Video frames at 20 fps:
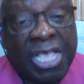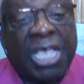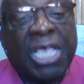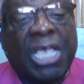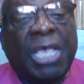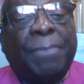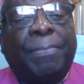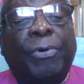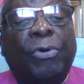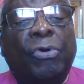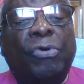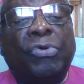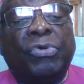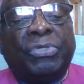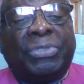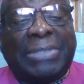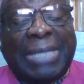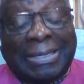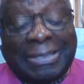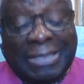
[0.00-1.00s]

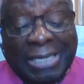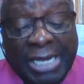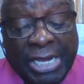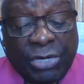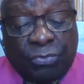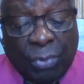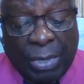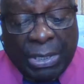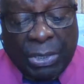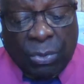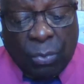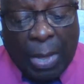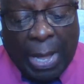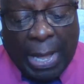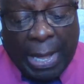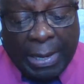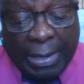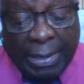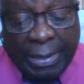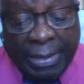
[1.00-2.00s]
Hebrews
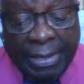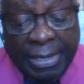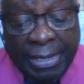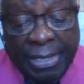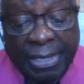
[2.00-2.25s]
13:21.